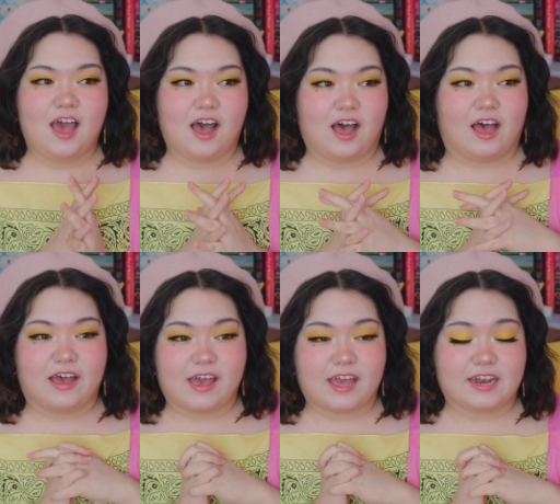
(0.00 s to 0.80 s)

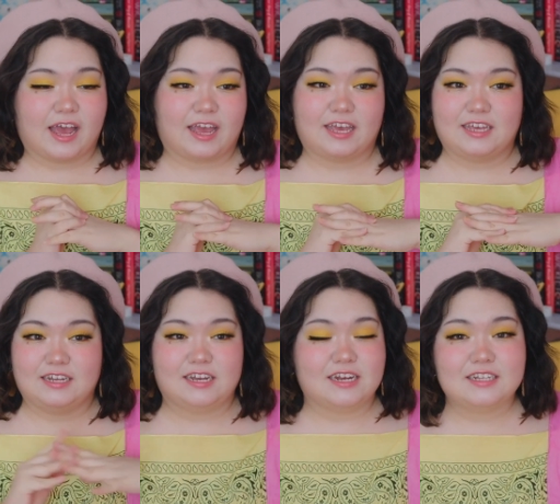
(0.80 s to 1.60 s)
uh, and i
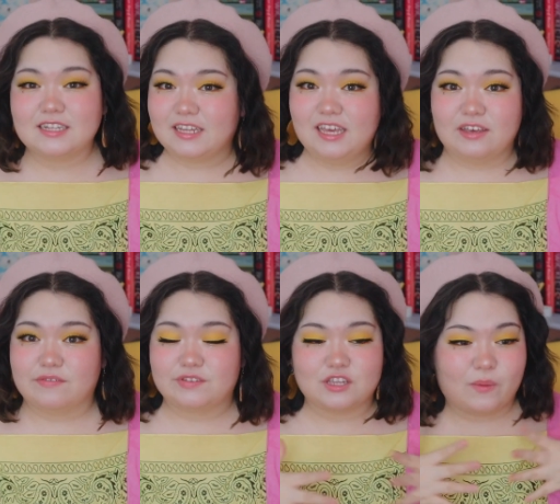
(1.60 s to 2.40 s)
needed to
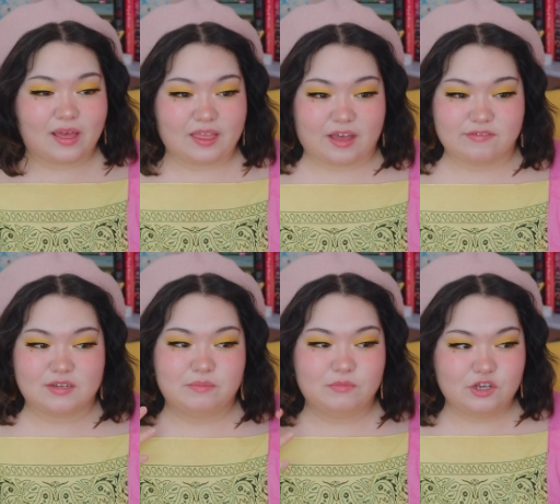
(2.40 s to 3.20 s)
leave so i
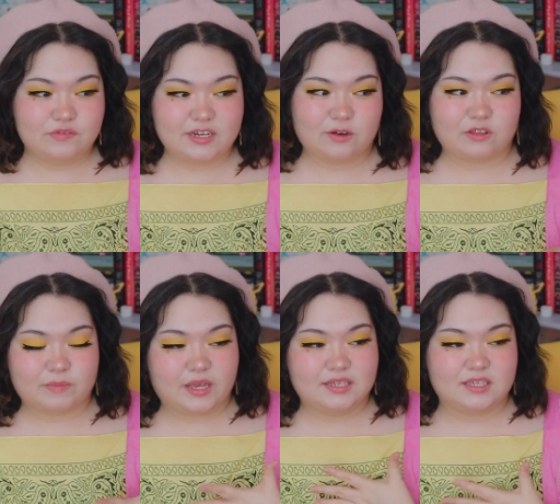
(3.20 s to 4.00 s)
left moved in with
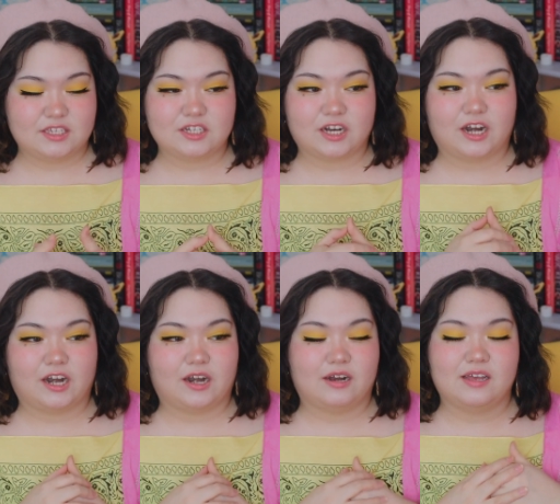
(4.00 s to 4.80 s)
my
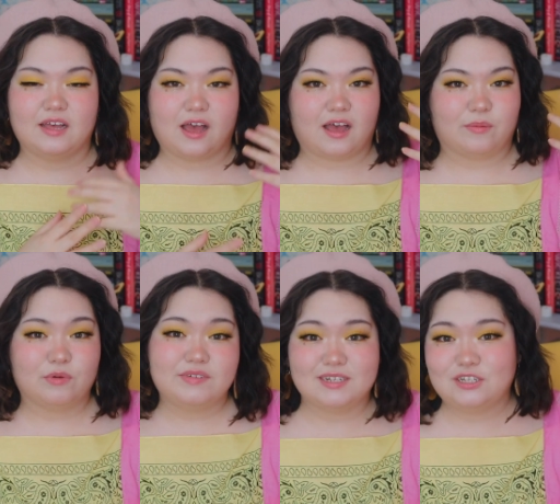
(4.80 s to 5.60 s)
sister uh,
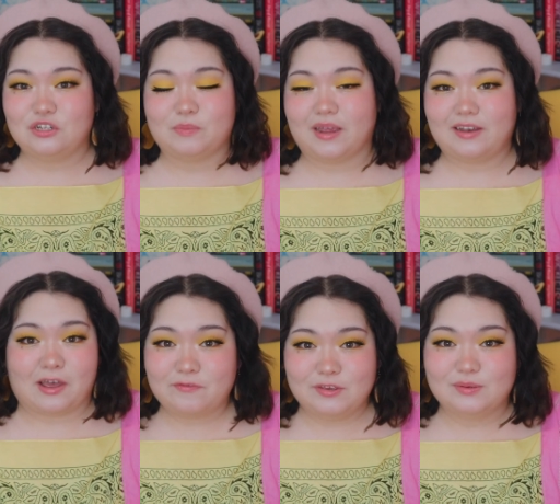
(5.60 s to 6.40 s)
moved into my
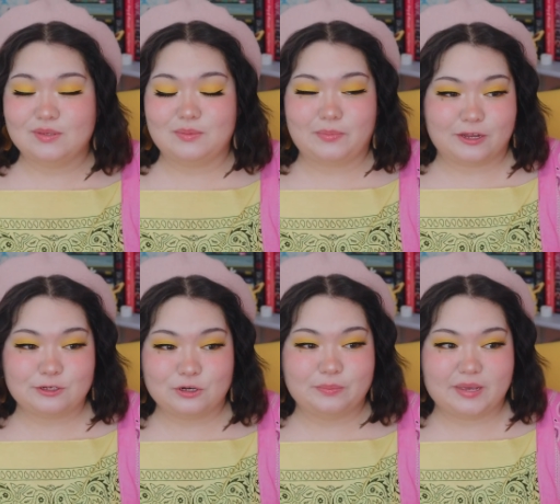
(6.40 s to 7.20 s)
nephew's
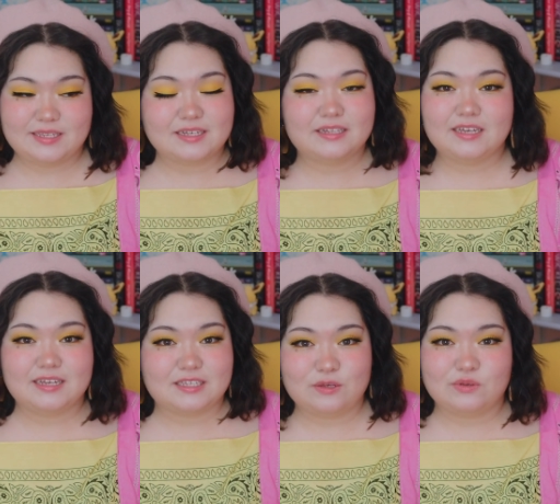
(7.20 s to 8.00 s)
bedroom basically
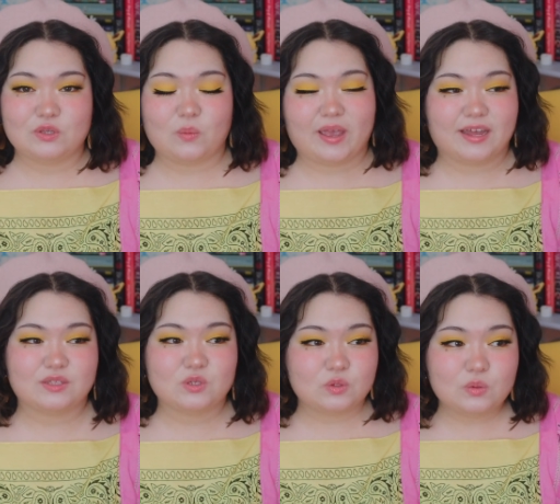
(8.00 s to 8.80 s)
because he was away
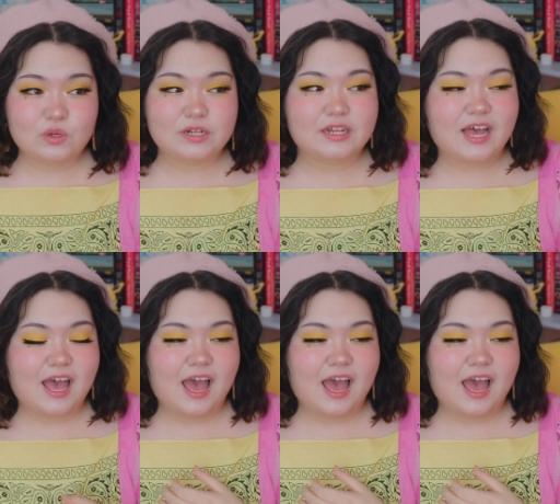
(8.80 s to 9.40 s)
at school